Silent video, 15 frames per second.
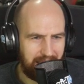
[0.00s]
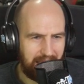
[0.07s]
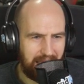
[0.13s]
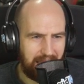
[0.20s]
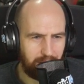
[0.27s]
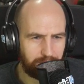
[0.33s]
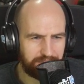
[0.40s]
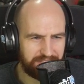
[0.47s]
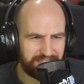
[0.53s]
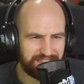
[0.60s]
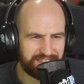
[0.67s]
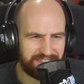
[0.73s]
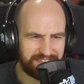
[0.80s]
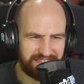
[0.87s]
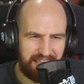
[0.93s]
how to
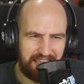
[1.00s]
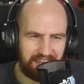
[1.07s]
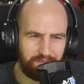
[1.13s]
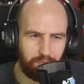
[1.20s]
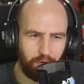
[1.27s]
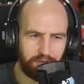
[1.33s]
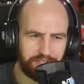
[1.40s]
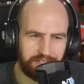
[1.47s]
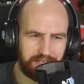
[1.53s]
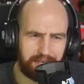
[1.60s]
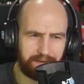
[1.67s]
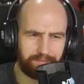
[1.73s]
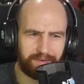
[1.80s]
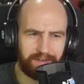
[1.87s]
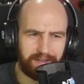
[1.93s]
save watch
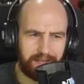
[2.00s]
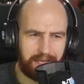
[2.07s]
time?